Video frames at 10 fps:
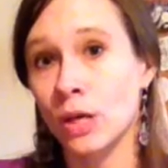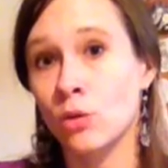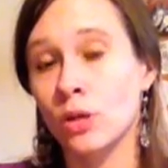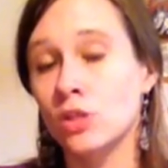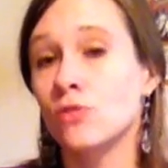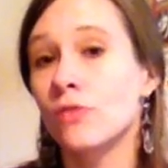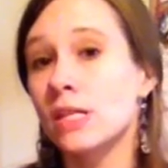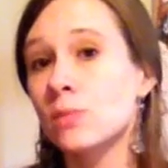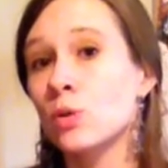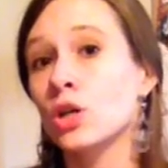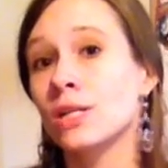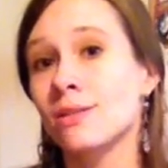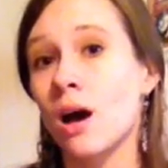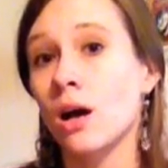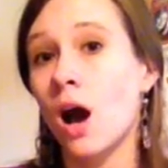by going to
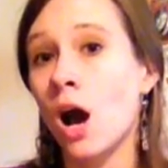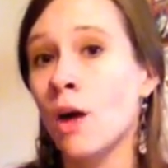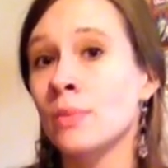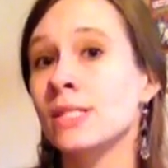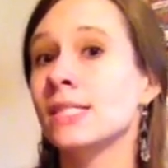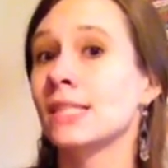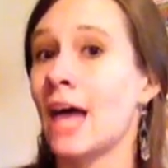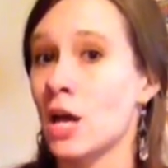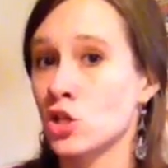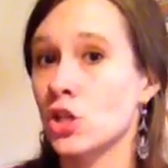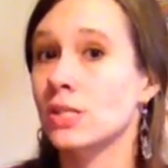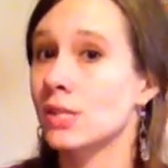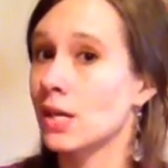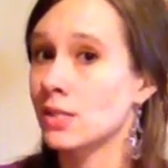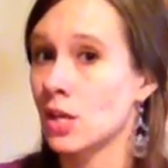
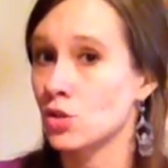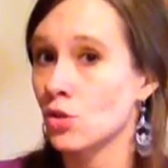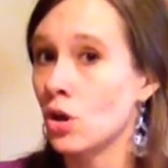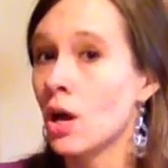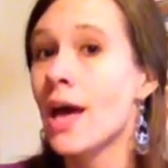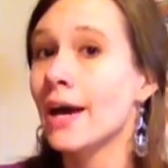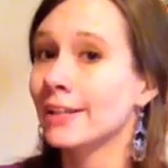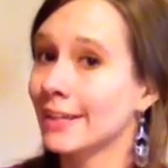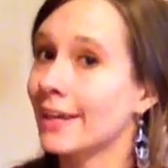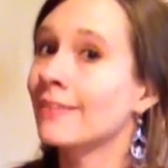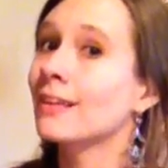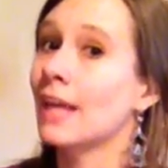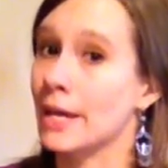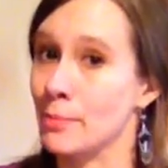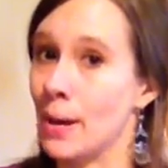facebook.com/PsychCentral and clicking the
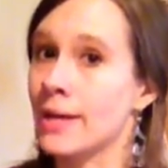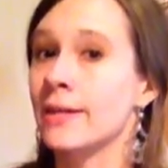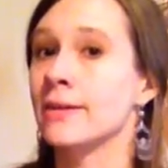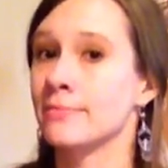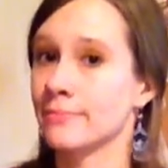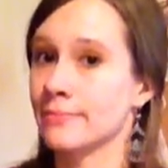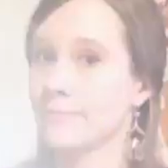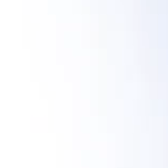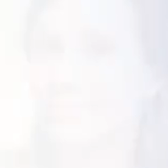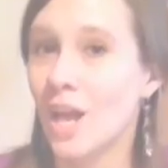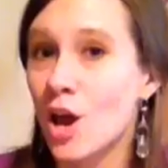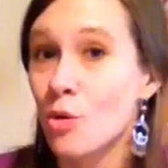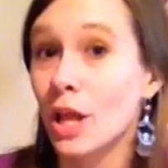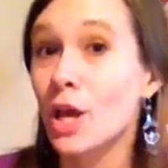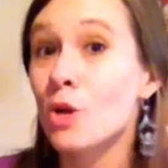like button.
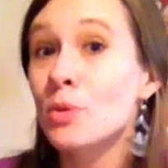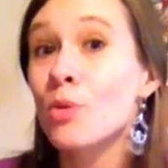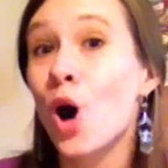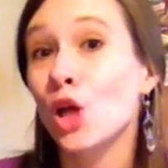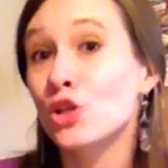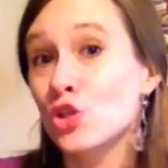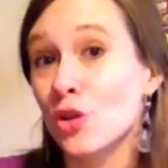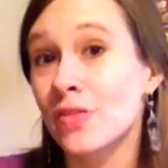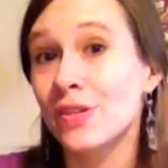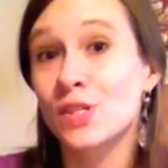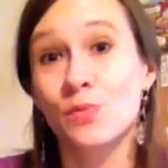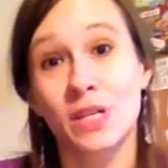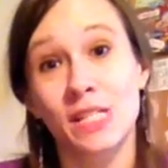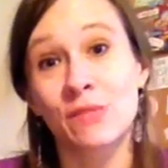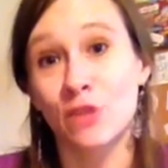Well, I hope you all enjoyed this
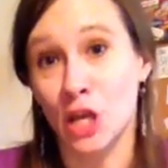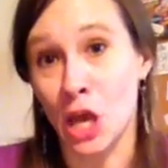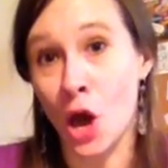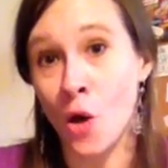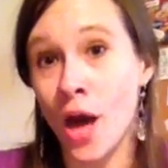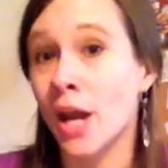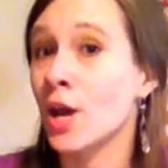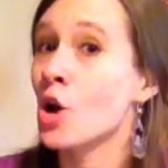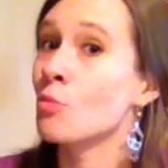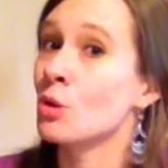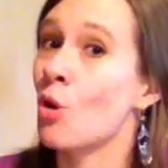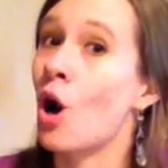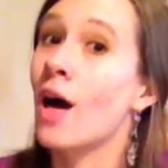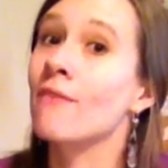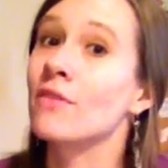week's video, and I hope you
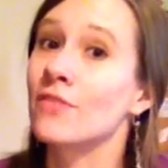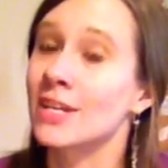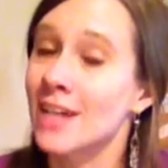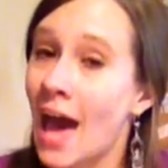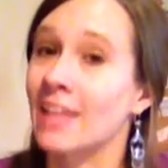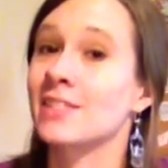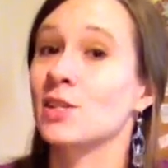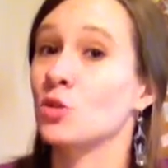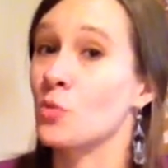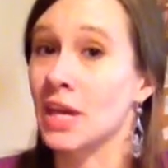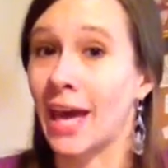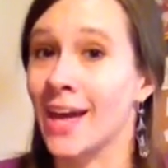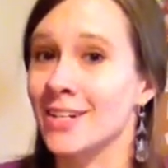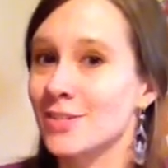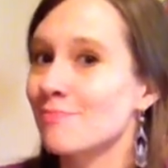all have a fantastic
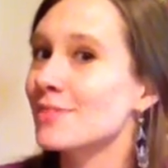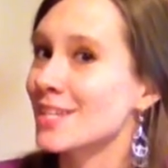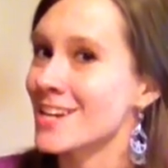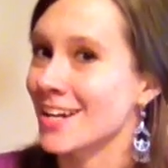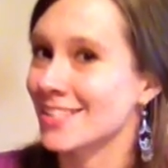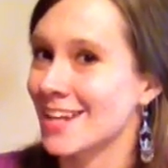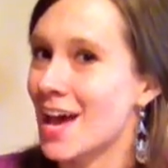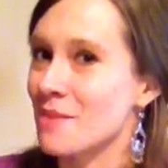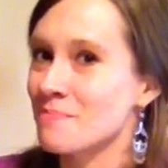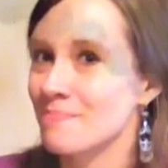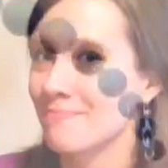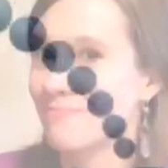weekend. See you next time.